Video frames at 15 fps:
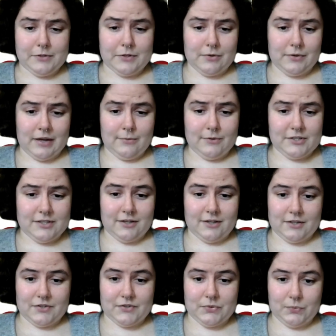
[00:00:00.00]
So that would
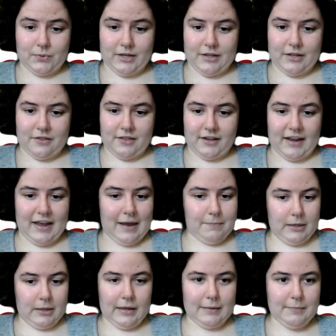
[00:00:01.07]
start us with the
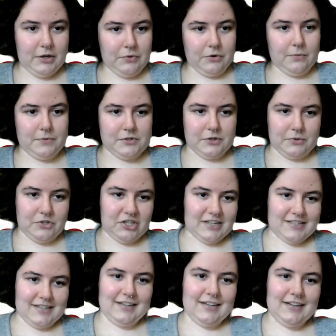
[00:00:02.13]
CAPA Climate Group. So
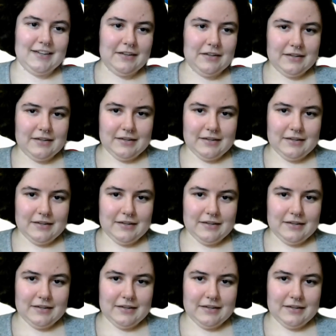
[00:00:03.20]
Jessy.